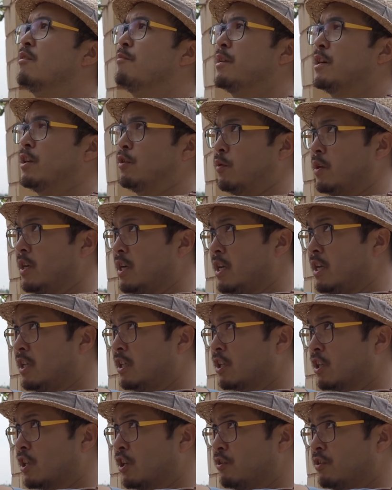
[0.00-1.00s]
And by the way,
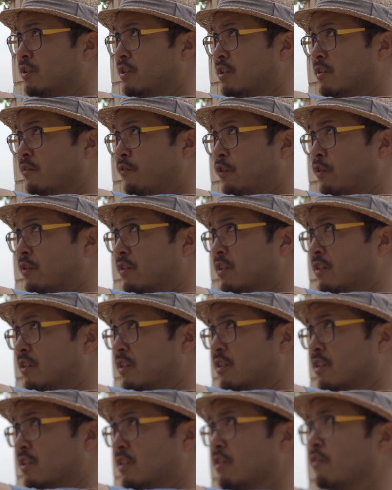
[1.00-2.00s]
the closest focusing
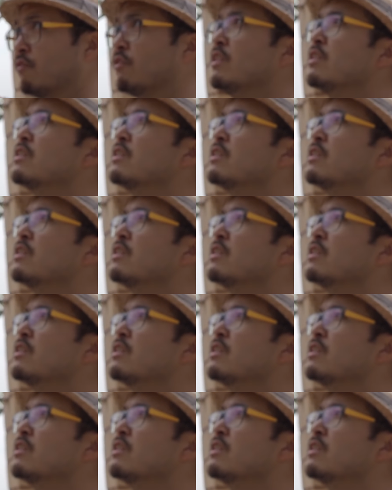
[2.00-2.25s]
distance of